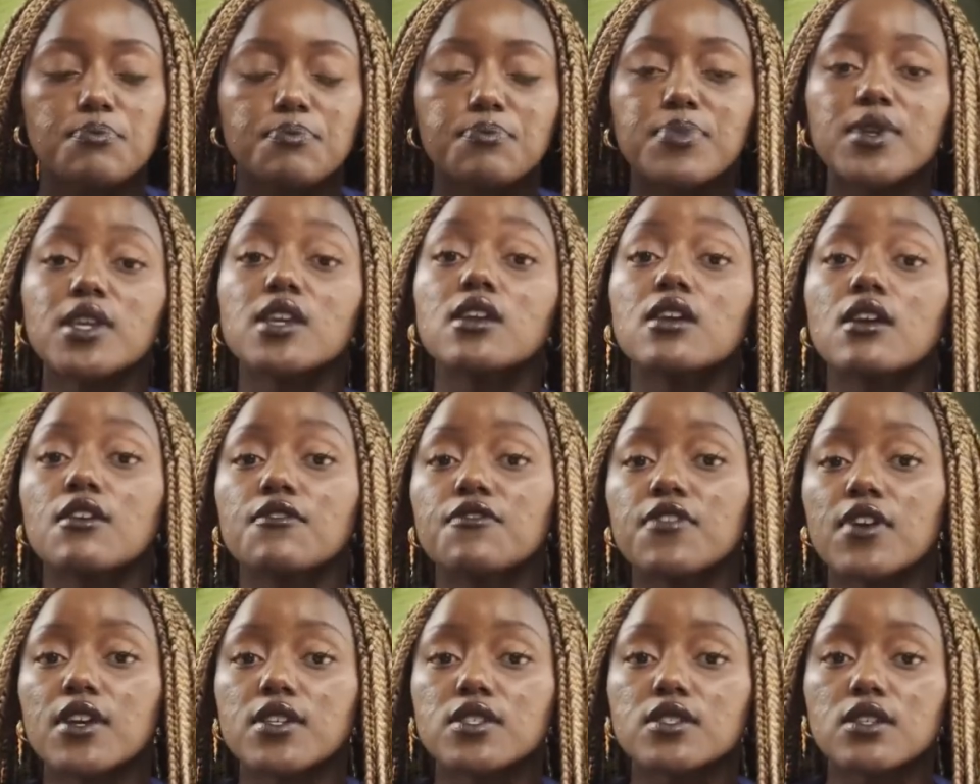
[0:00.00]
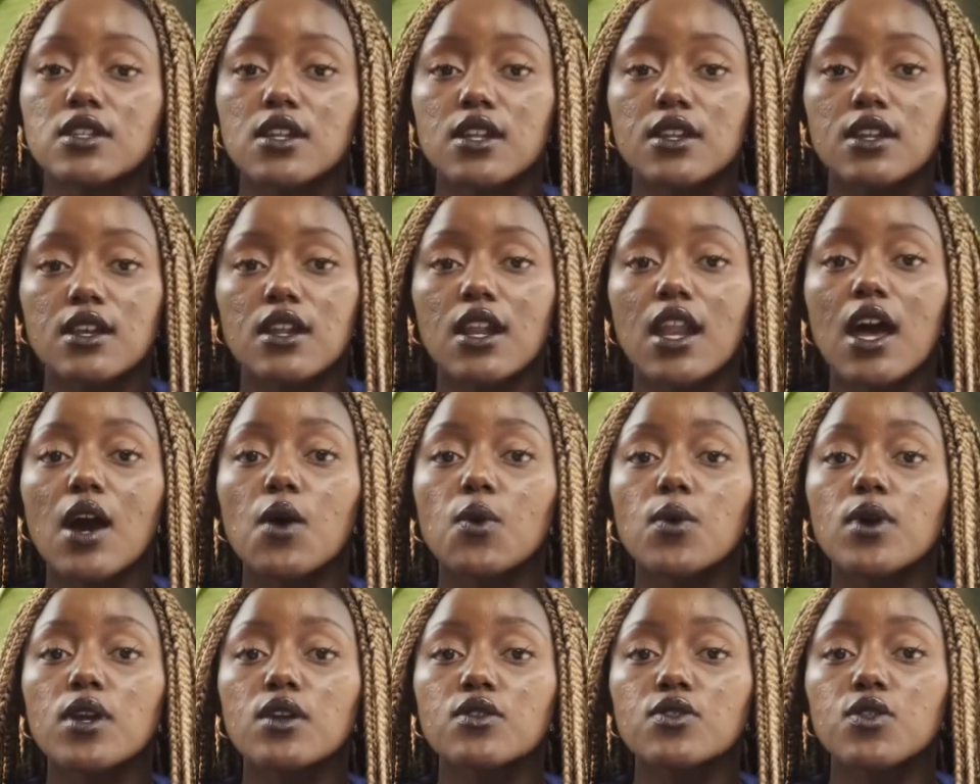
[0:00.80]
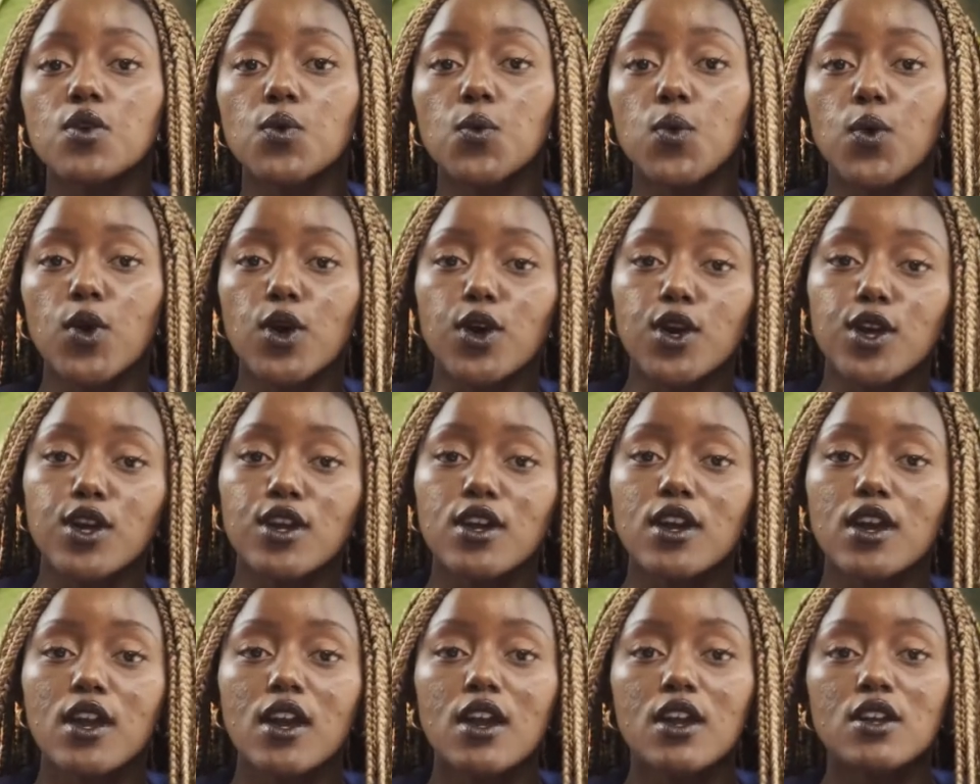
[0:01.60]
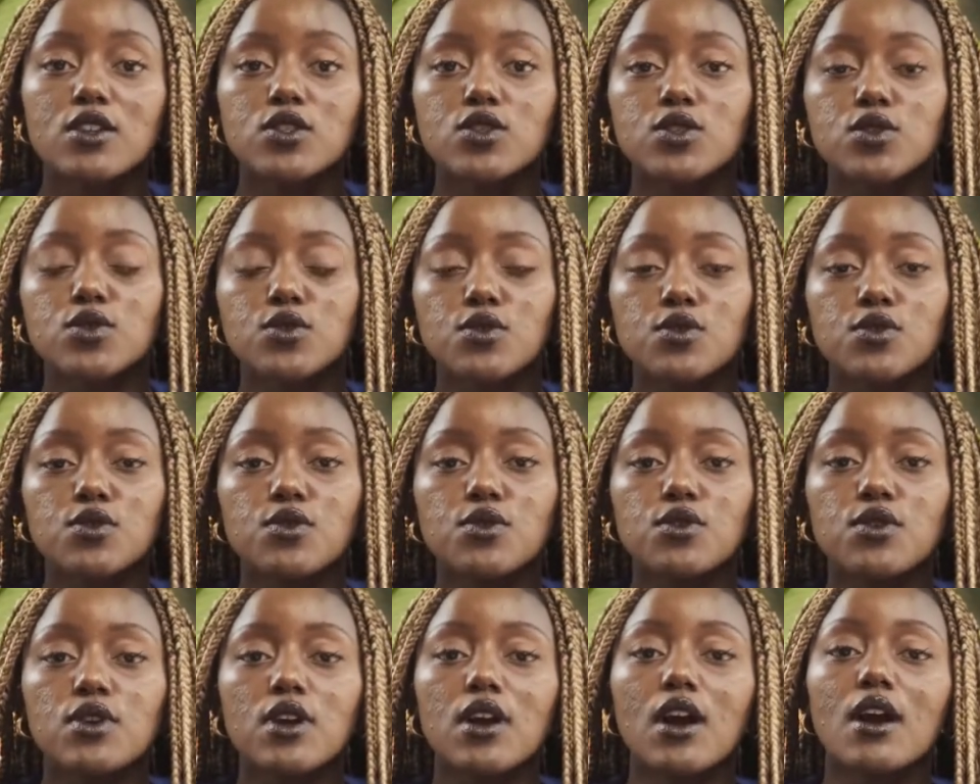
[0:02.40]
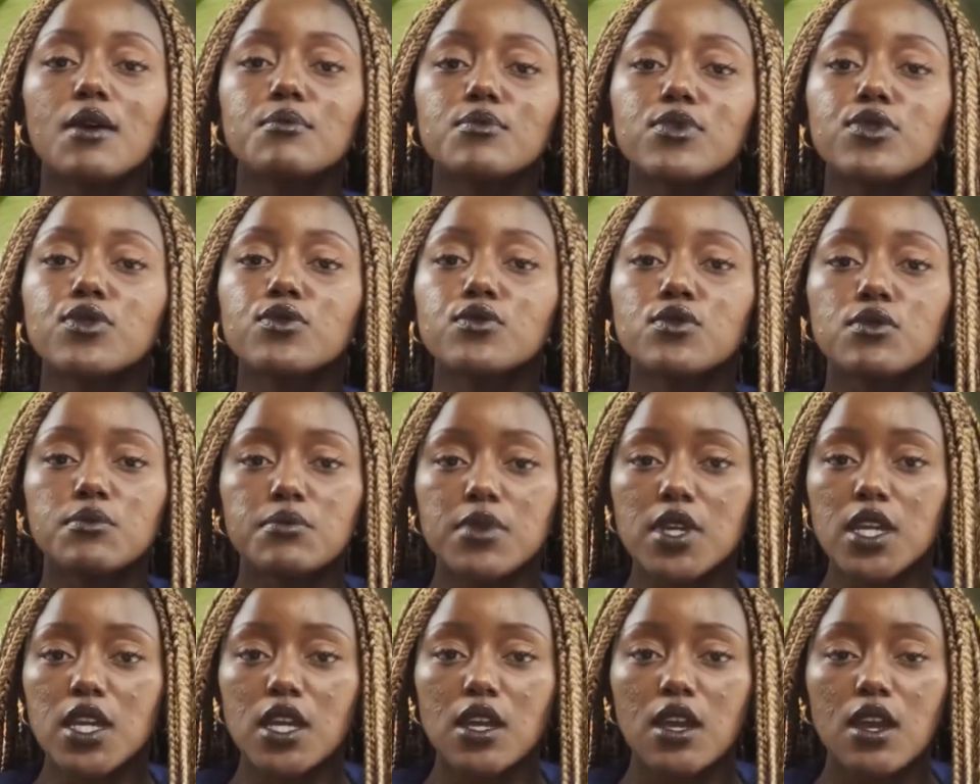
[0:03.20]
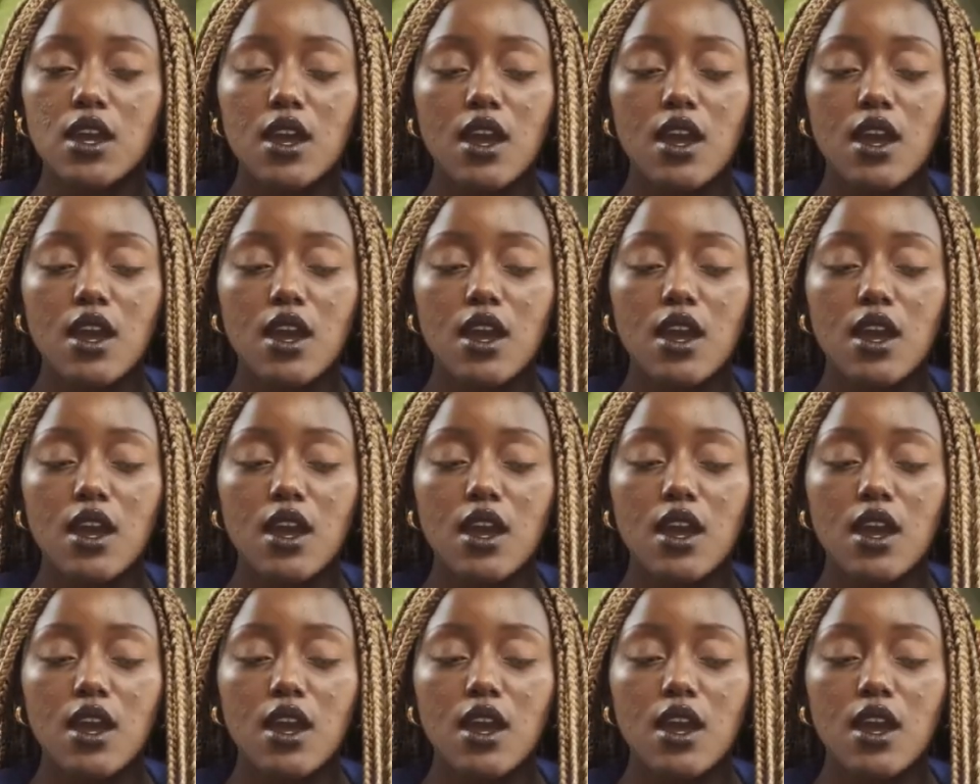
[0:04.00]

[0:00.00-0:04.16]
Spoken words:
being a vessel and allowing the work to come through me.